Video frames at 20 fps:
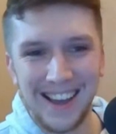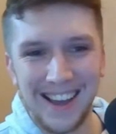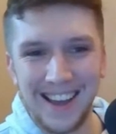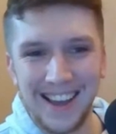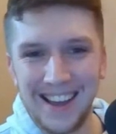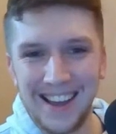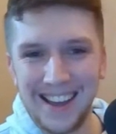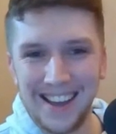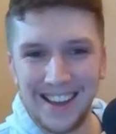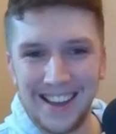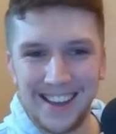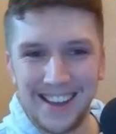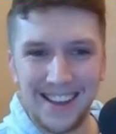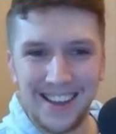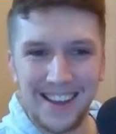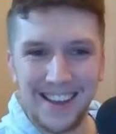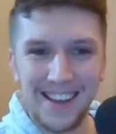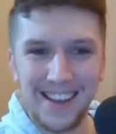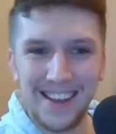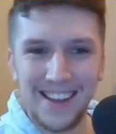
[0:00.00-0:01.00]

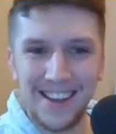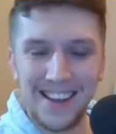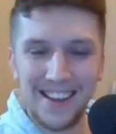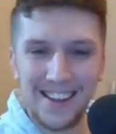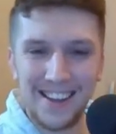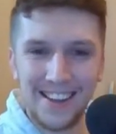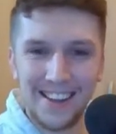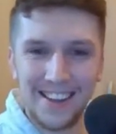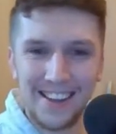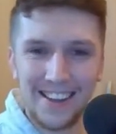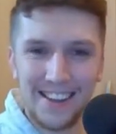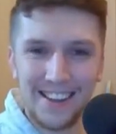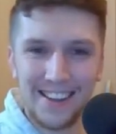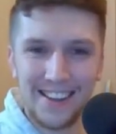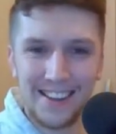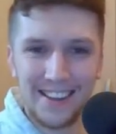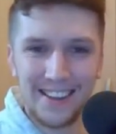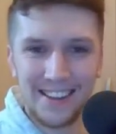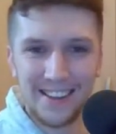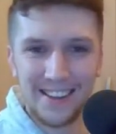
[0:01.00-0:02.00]

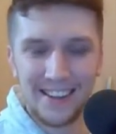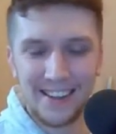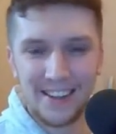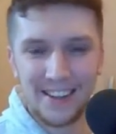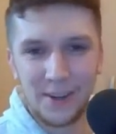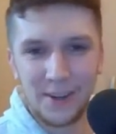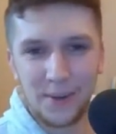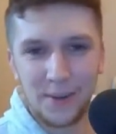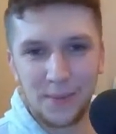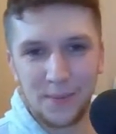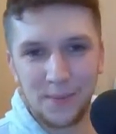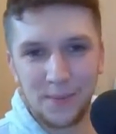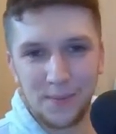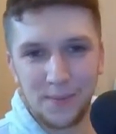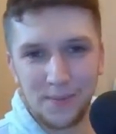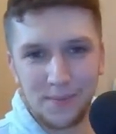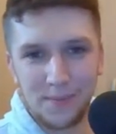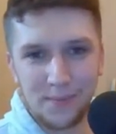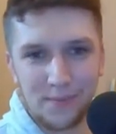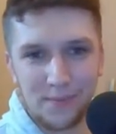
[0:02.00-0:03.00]

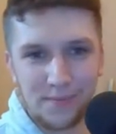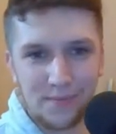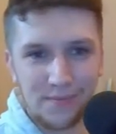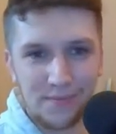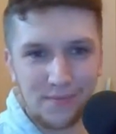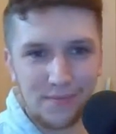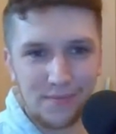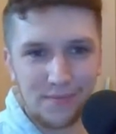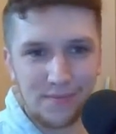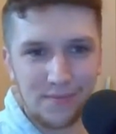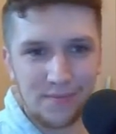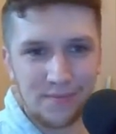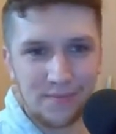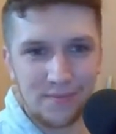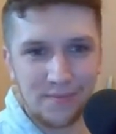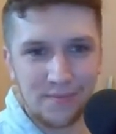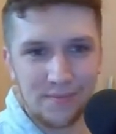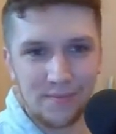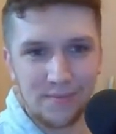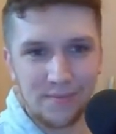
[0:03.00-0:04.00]

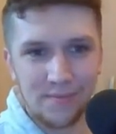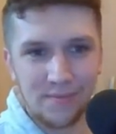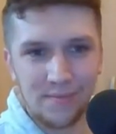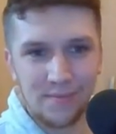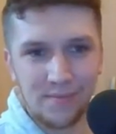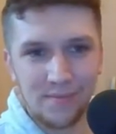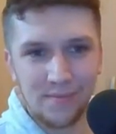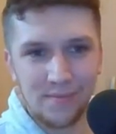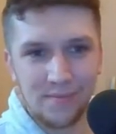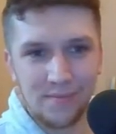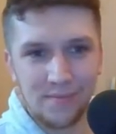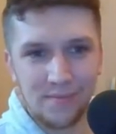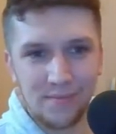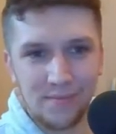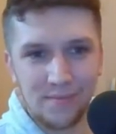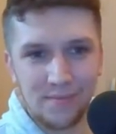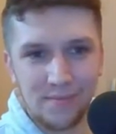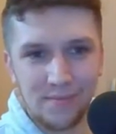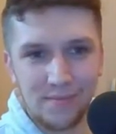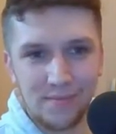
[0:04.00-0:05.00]

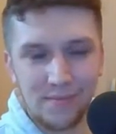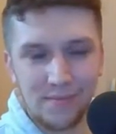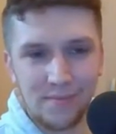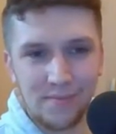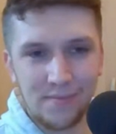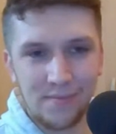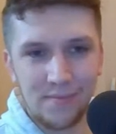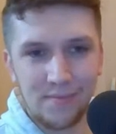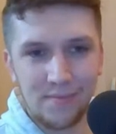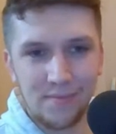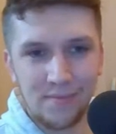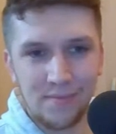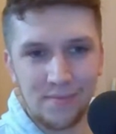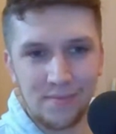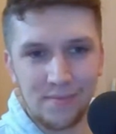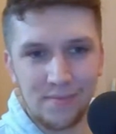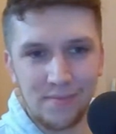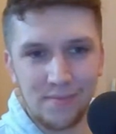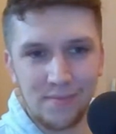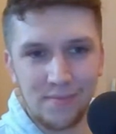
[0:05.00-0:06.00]

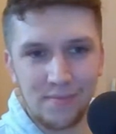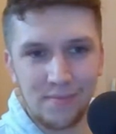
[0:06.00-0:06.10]
(not speaking)